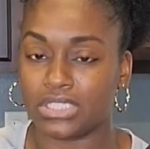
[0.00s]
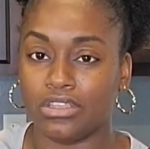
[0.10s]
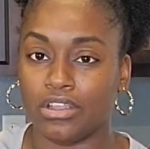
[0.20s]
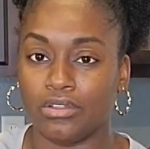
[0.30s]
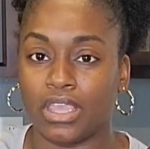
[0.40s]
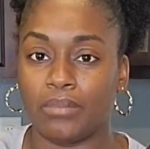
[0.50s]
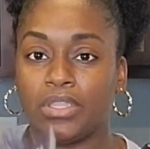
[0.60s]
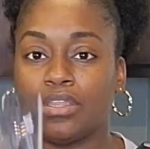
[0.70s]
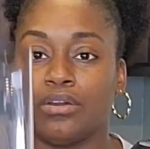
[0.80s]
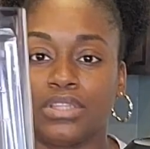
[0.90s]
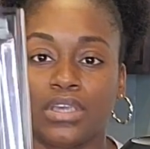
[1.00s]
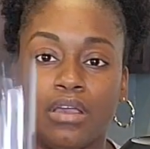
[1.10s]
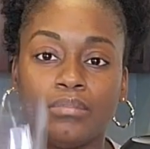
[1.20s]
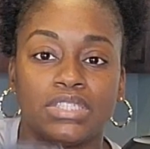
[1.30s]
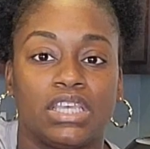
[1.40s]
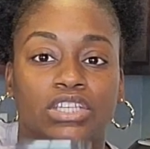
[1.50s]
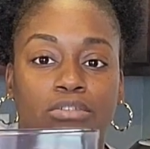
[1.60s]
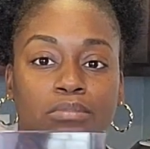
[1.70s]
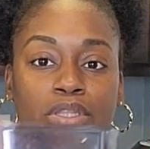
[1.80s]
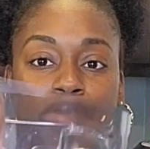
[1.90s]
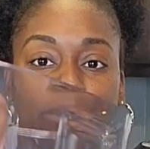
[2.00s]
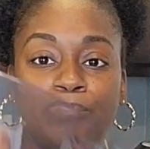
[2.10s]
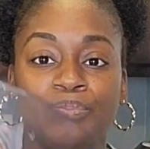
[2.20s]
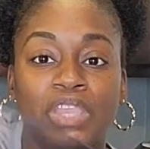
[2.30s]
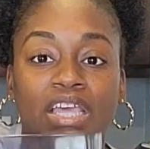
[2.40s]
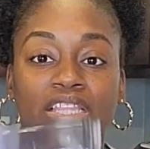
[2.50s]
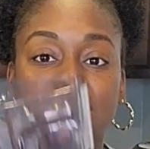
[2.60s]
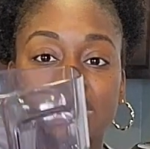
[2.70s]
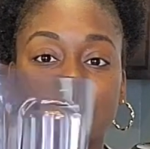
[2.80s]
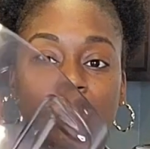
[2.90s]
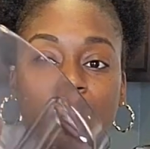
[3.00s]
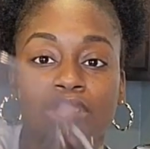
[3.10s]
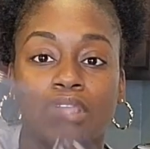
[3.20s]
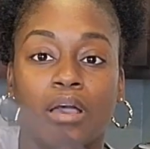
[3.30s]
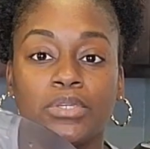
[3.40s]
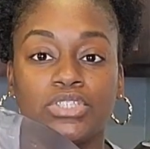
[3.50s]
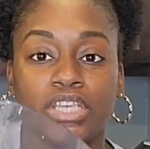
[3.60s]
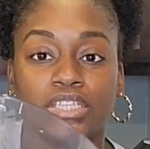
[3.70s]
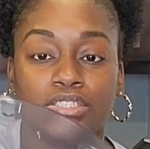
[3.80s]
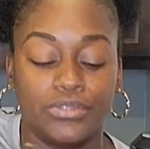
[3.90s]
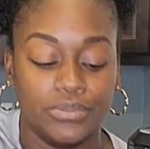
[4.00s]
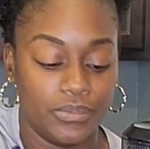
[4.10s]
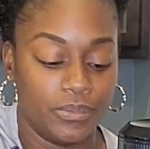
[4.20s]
you know, let me know in the comment section below. This is from the Nama J2.